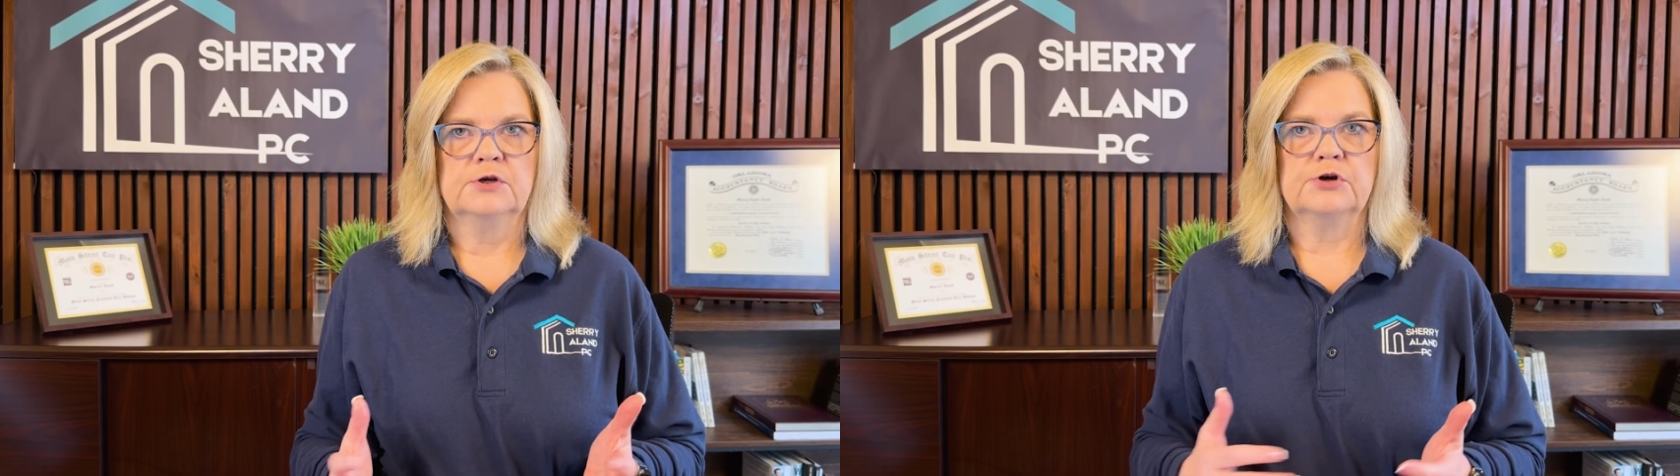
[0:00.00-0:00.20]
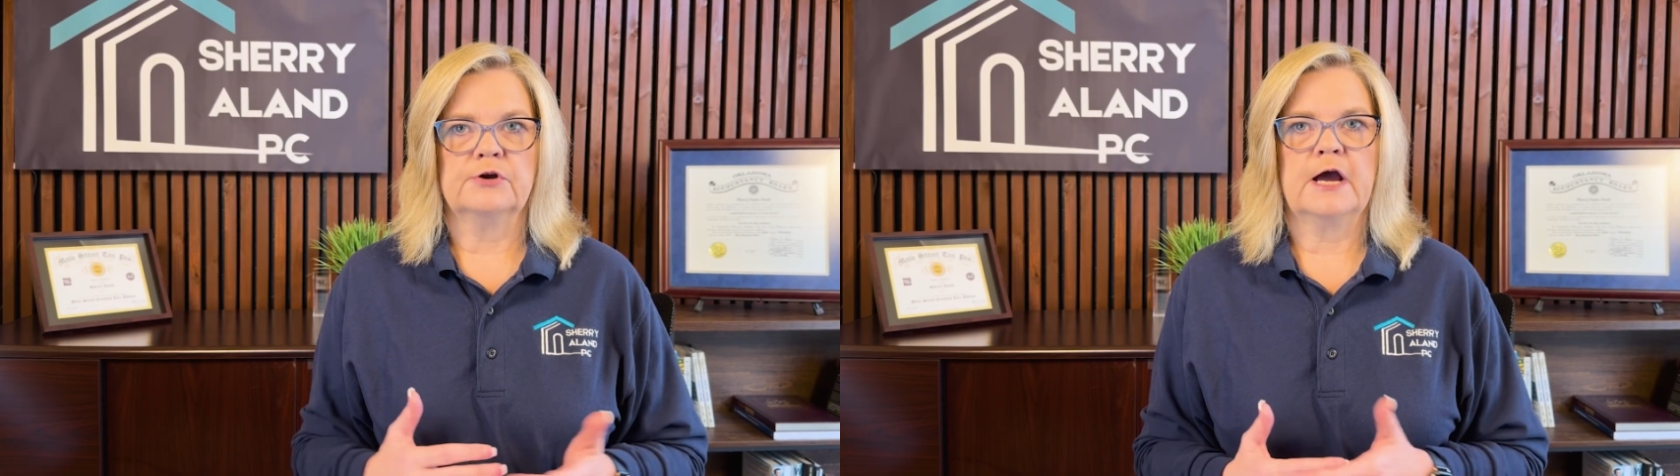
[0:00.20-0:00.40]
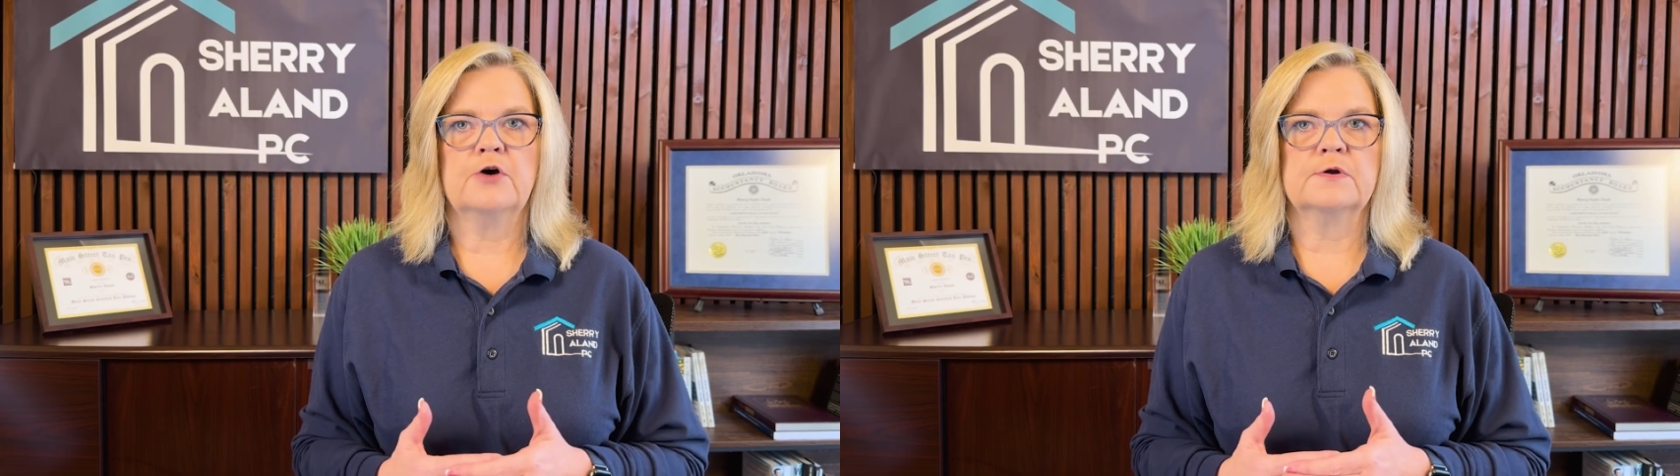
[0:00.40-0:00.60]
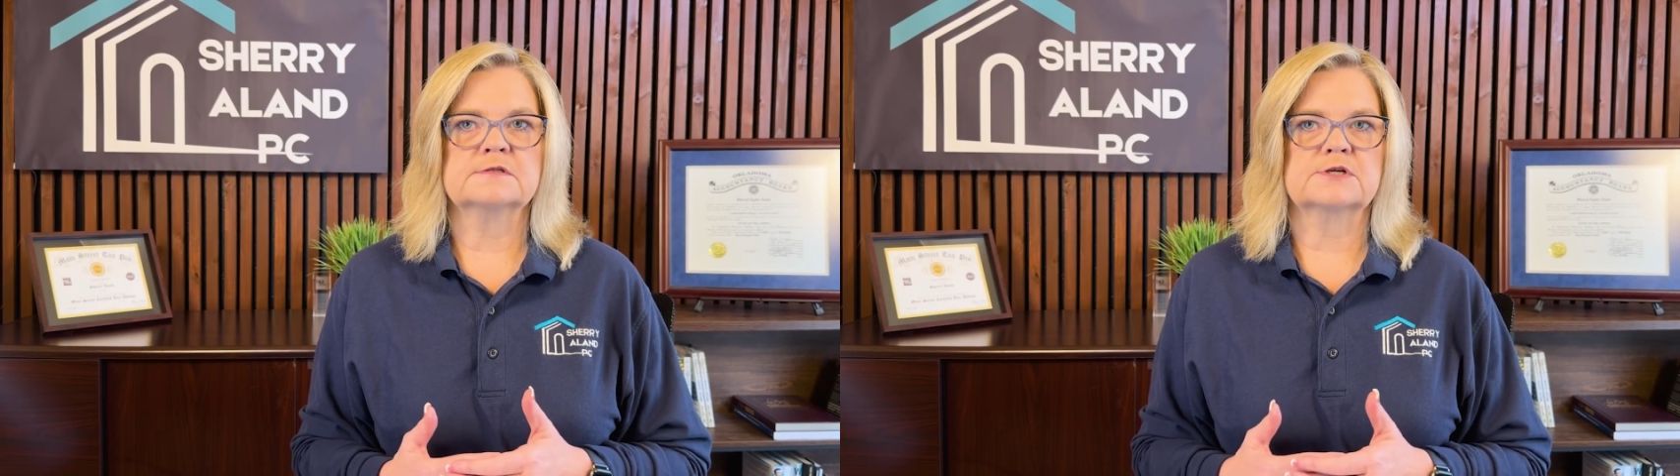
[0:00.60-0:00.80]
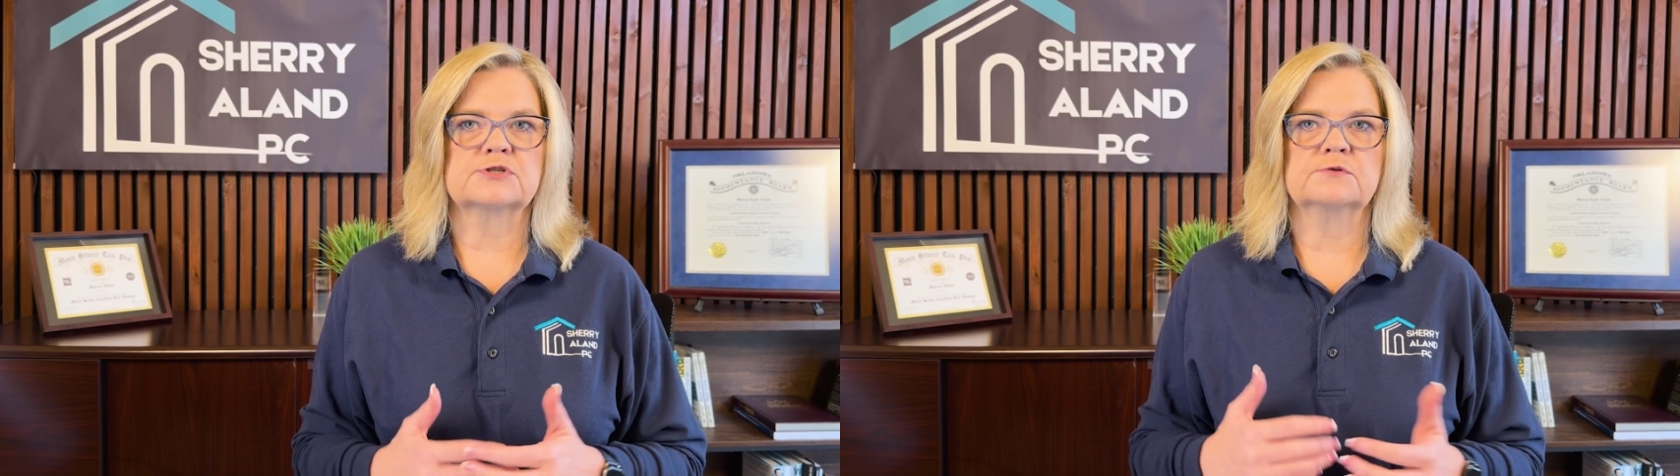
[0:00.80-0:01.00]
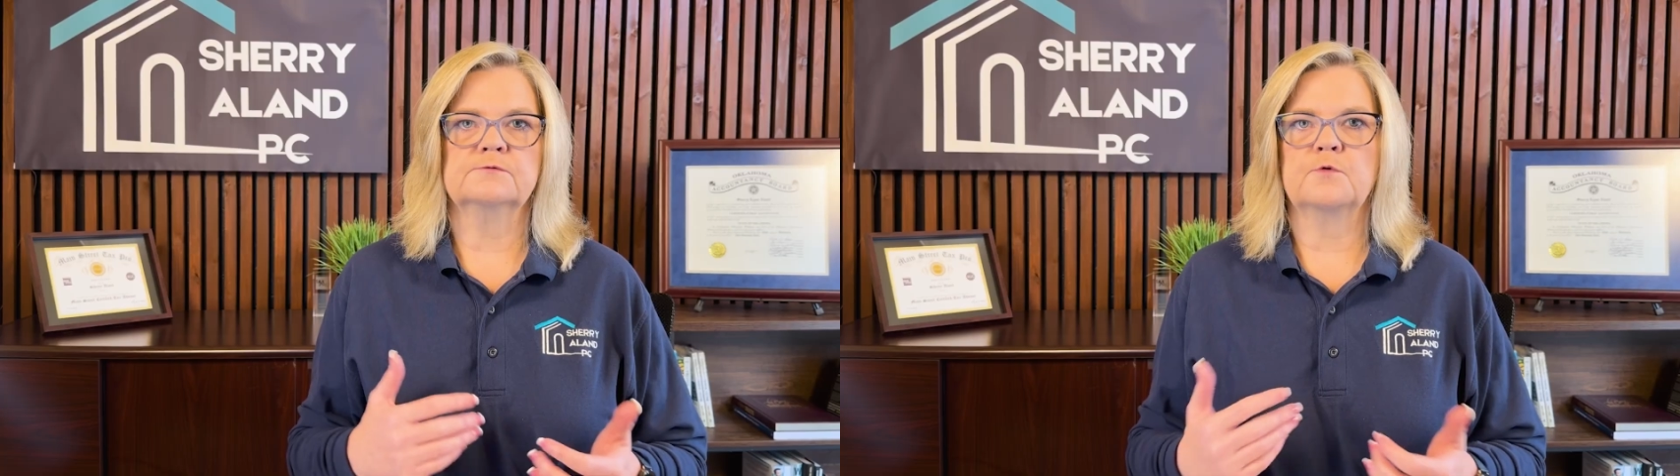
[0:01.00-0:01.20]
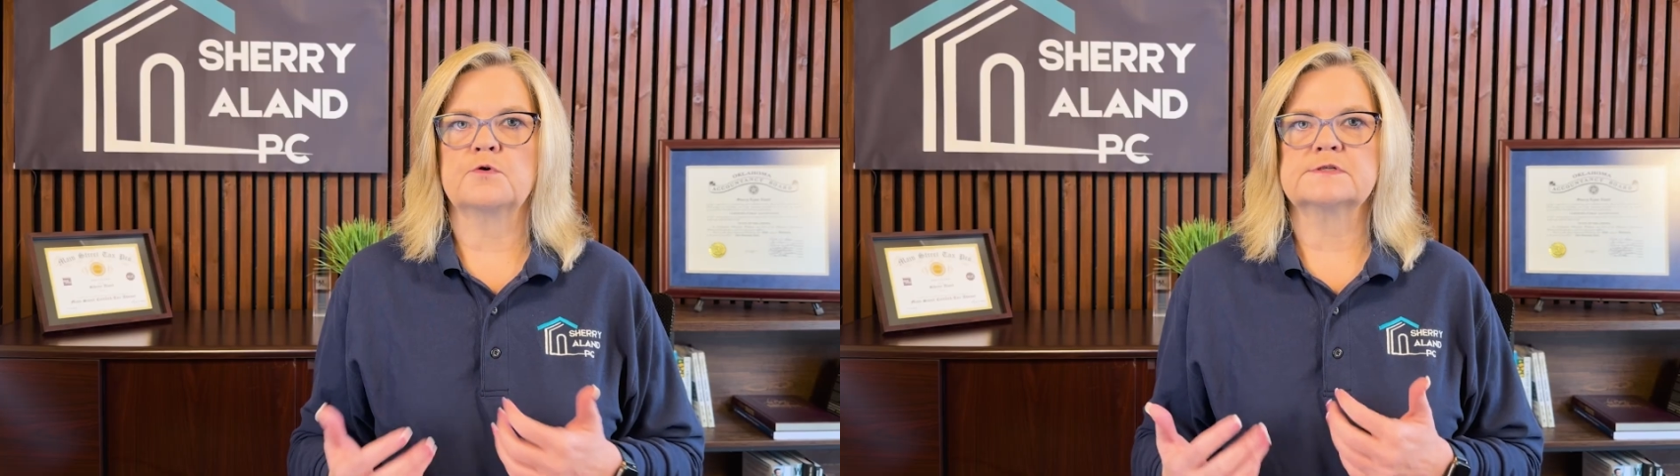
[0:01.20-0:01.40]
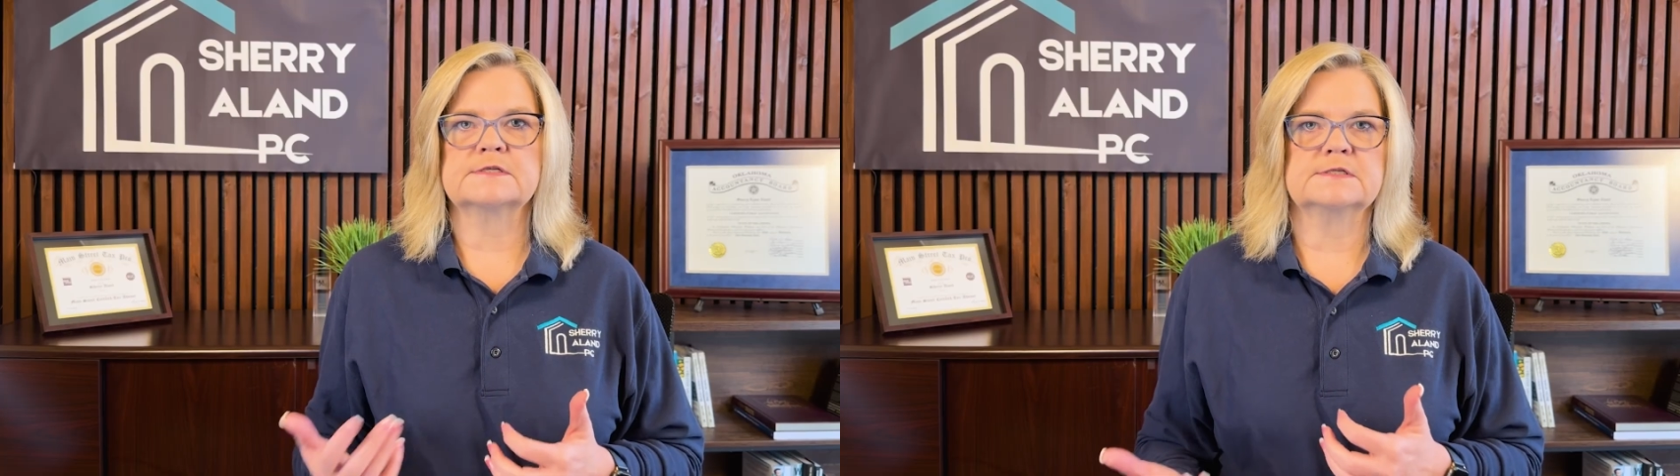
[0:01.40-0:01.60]
you're now in Section
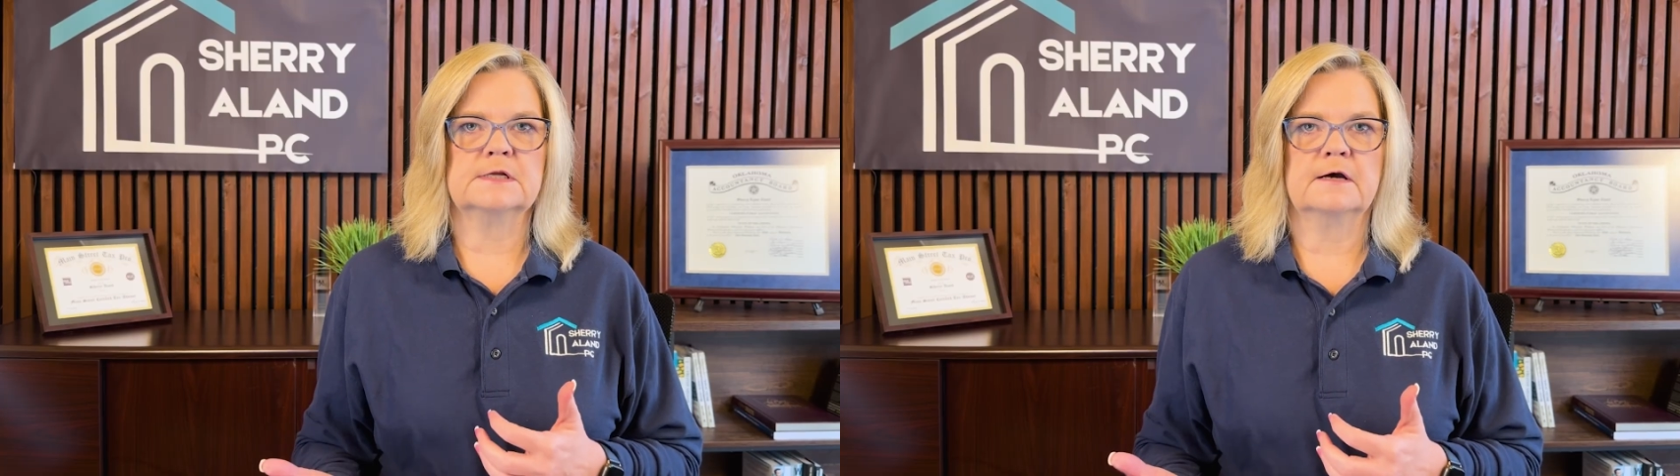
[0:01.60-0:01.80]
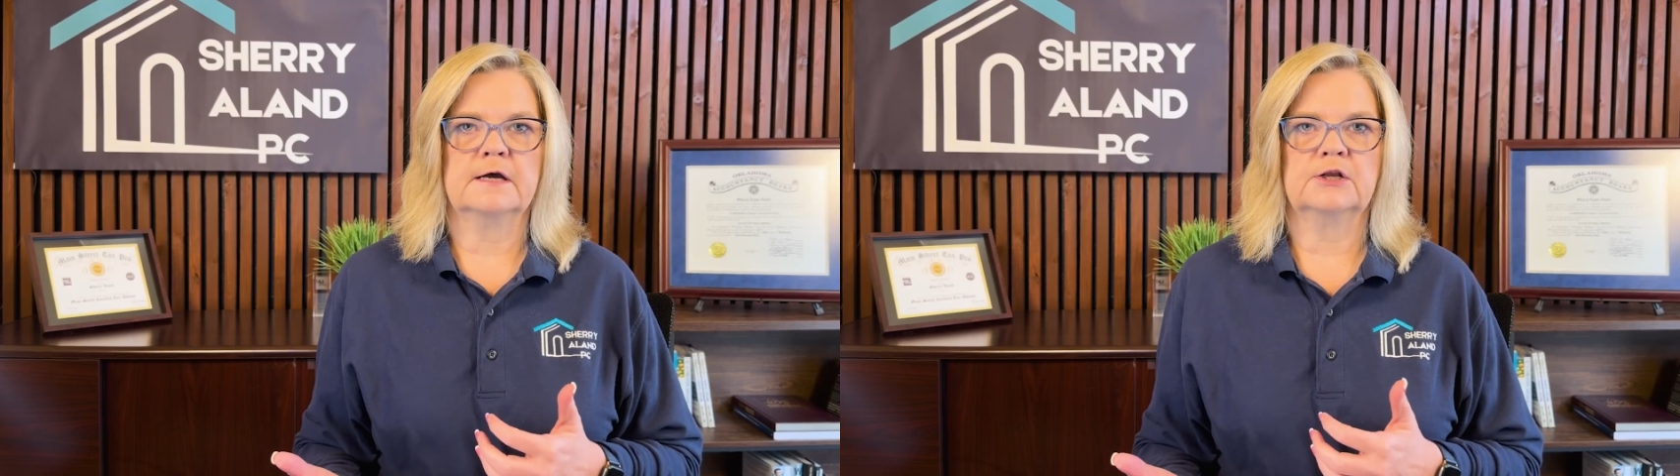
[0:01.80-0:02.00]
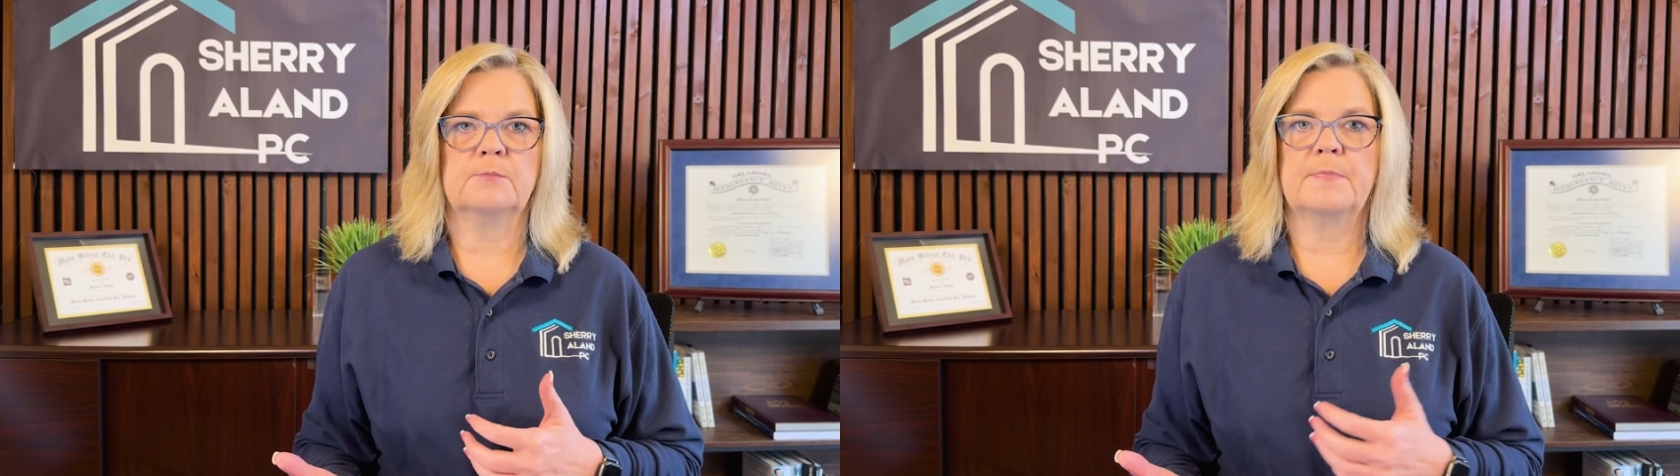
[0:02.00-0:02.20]
469